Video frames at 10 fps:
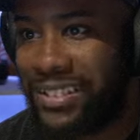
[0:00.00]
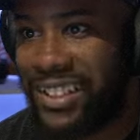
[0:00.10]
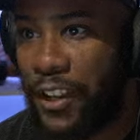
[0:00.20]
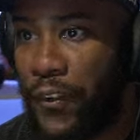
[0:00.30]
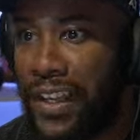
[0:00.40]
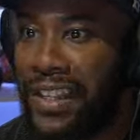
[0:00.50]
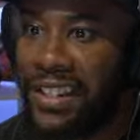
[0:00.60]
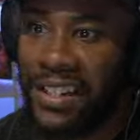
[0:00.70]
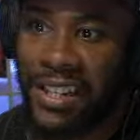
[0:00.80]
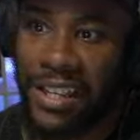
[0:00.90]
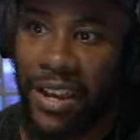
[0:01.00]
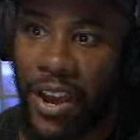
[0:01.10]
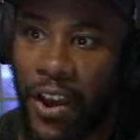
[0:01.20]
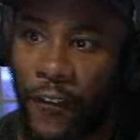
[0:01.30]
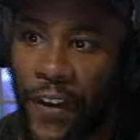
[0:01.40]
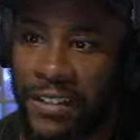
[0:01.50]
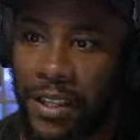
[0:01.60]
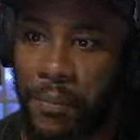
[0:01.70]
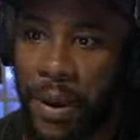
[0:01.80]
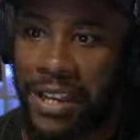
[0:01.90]
significantly
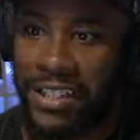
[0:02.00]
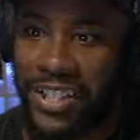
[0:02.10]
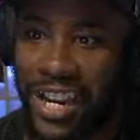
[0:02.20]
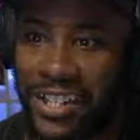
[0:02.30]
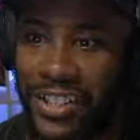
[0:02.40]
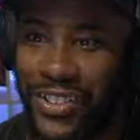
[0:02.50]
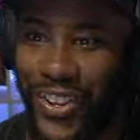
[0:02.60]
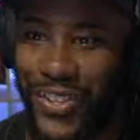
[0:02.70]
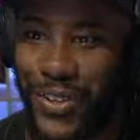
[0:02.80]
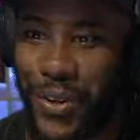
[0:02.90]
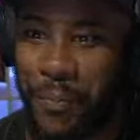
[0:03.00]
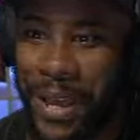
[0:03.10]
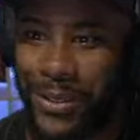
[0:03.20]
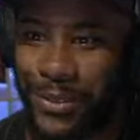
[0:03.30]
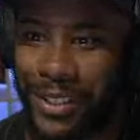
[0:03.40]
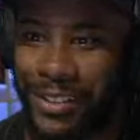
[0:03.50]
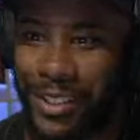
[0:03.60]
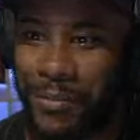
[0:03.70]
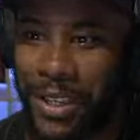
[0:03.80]
affected by the changes to the battle system